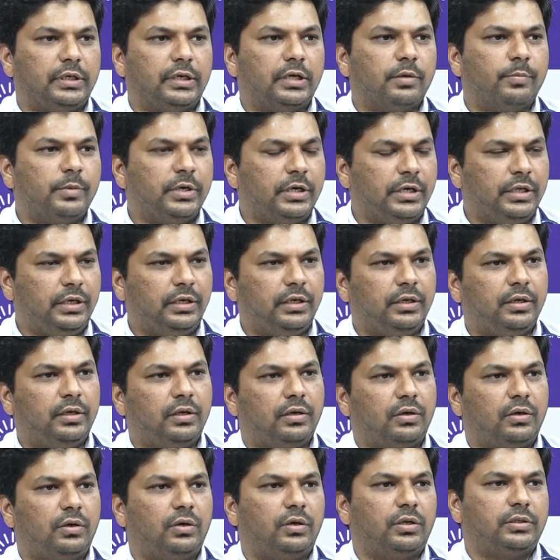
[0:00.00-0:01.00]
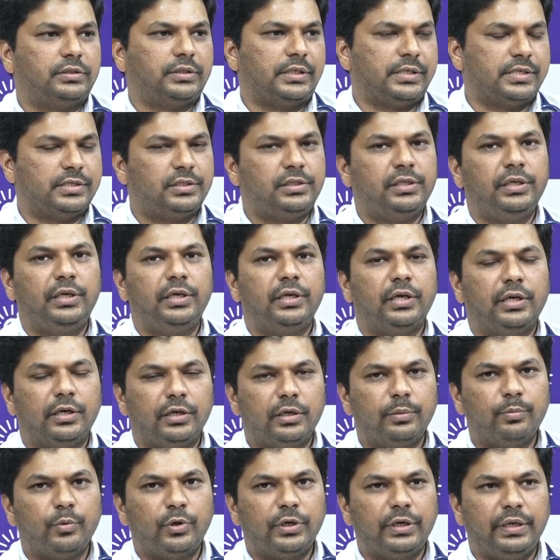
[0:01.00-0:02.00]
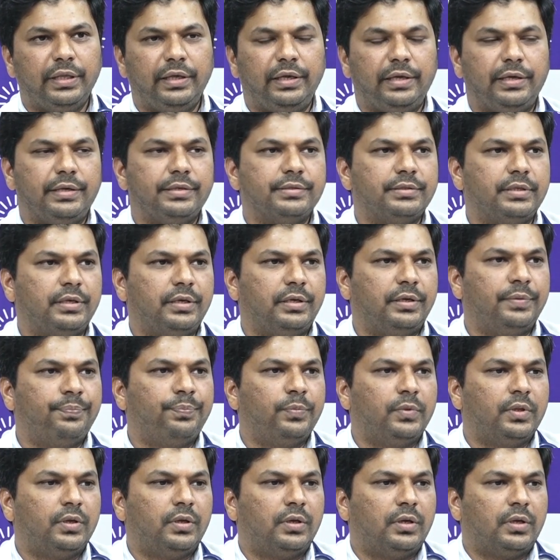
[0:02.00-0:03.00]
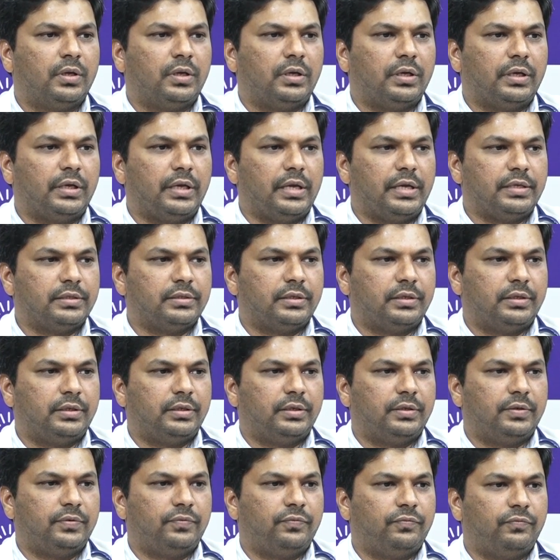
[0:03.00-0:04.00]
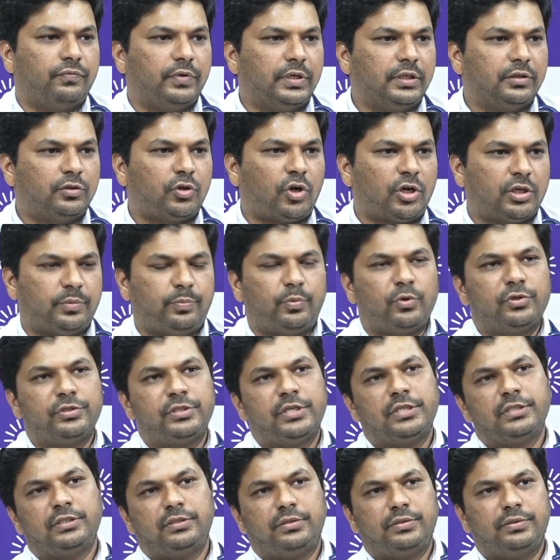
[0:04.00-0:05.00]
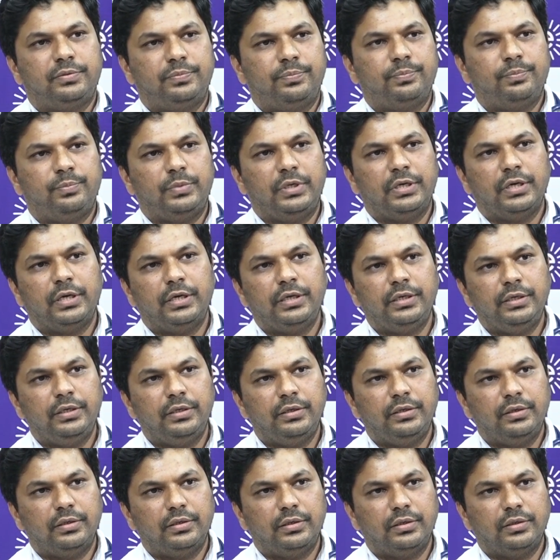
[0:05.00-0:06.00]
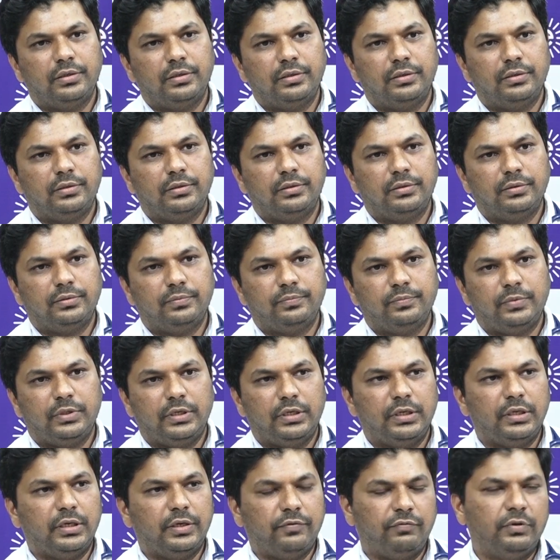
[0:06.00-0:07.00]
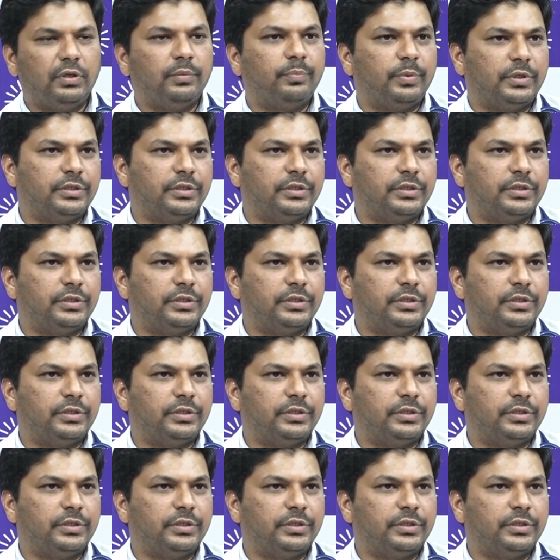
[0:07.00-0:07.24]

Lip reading: Recommending or suggesting antibiotic is a well thought process behind every